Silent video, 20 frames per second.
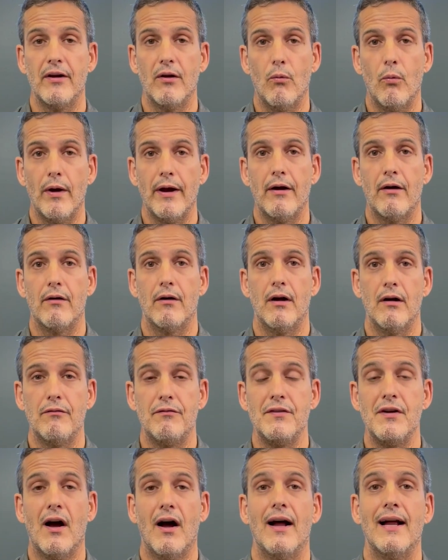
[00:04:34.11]
aware of
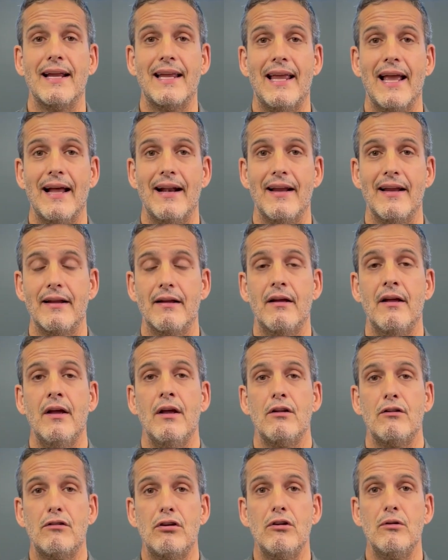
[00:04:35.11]
not getting
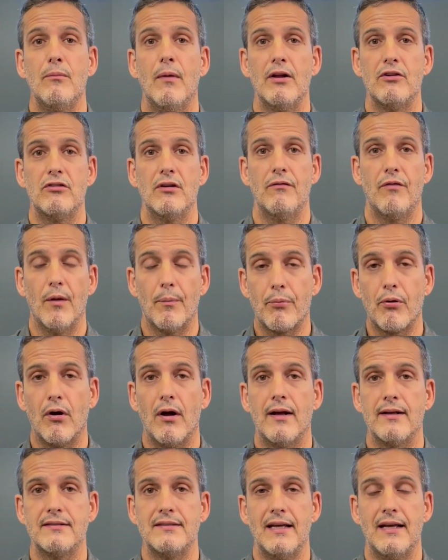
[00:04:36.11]
too much of the
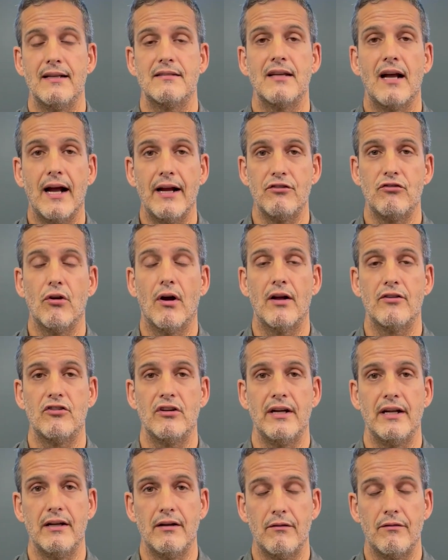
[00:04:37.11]
processed
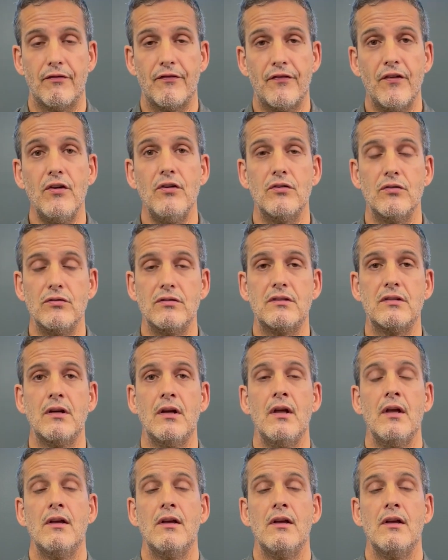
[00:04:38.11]
hydrogenated foods